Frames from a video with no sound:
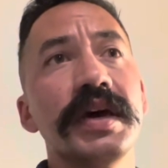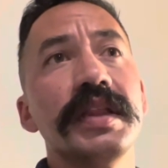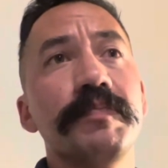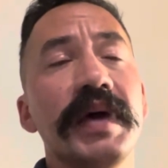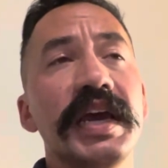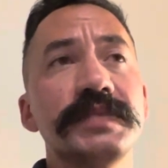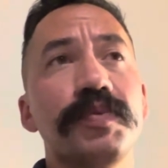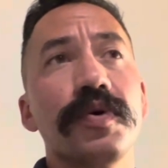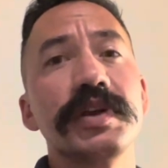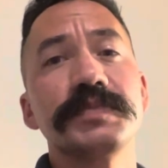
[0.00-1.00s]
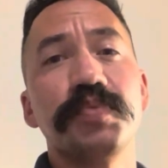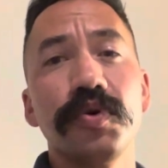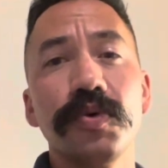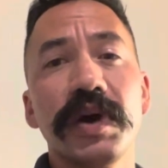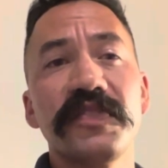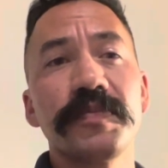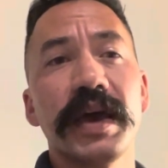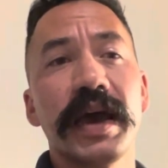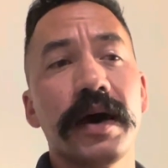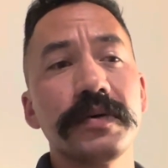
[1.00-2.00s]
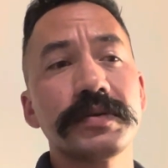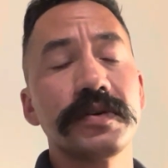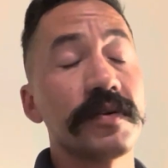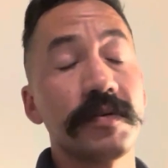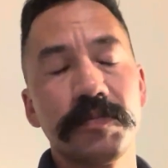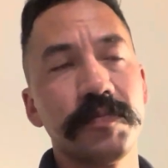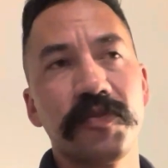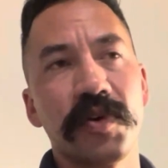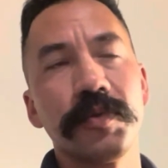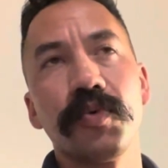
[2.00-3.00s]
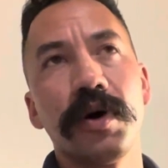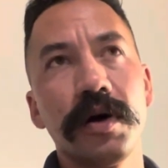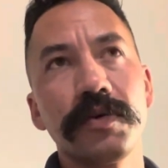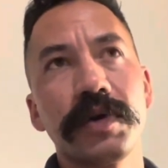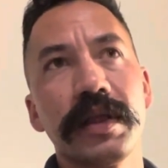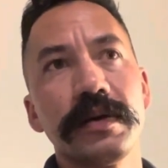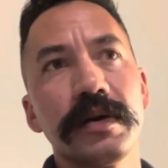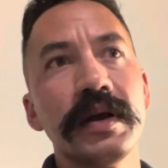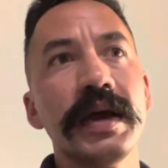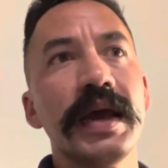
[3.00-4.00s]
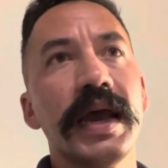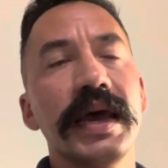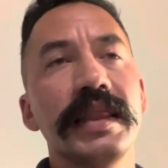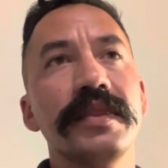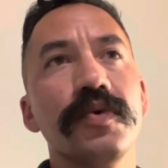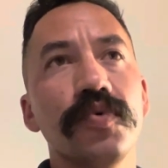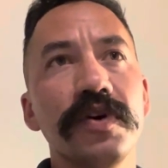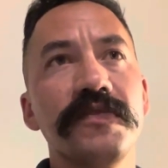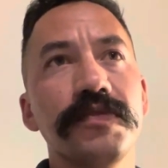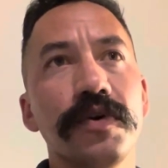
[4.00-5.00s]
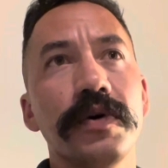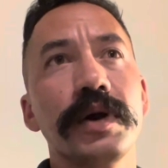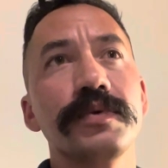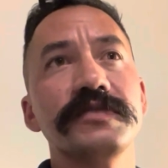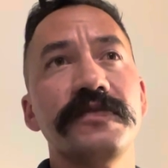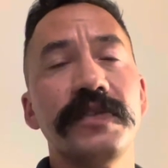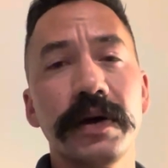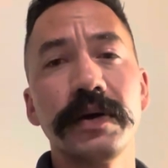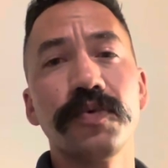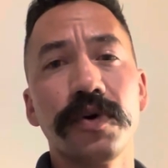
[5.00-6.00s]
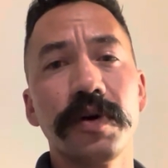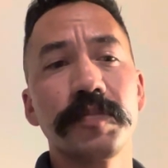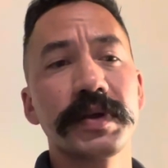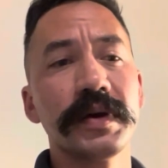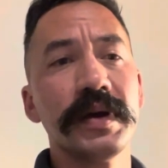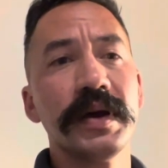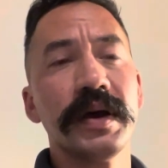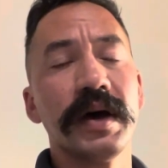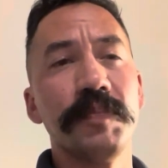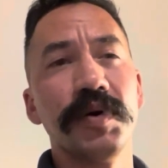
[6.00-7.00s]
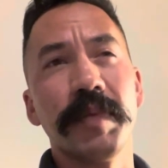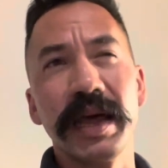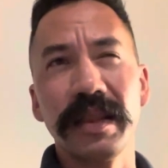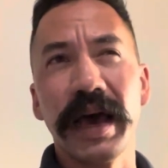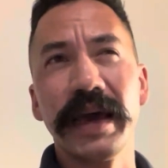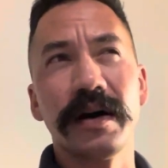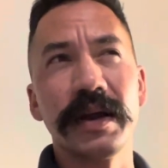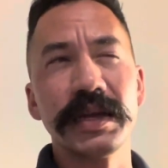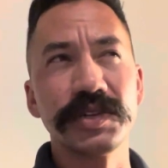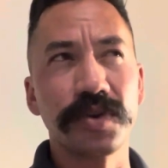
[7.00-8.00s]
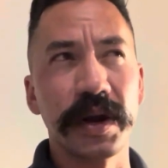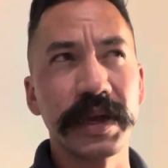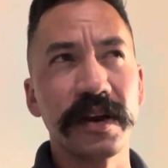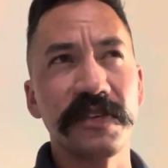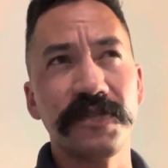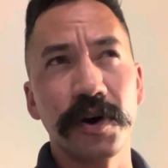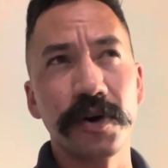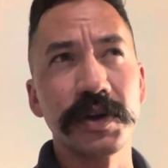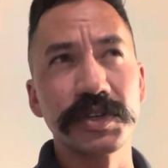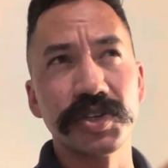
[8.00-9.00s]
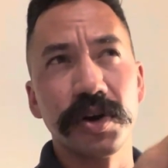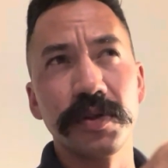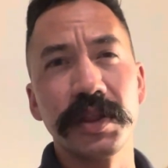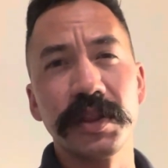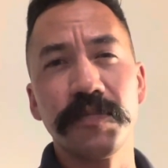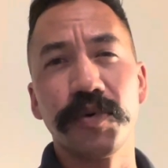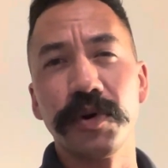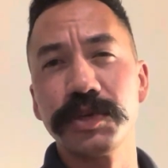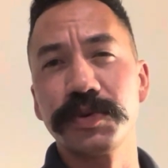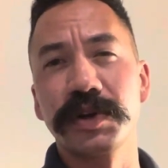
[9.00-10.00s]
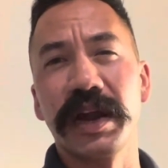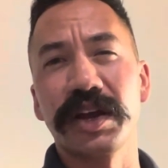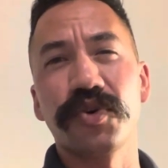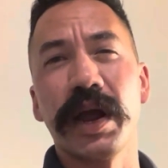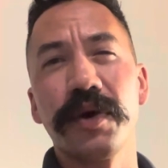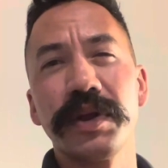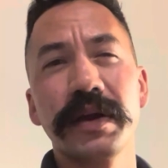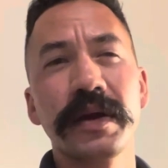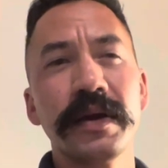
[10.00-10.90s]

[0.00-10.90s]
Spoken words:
The baseboard was pulled away from the house, or from the wall rather, and then the wood flooring was very warped. I put my light on it and tried to get a photo to show that the boards were kind of crowning,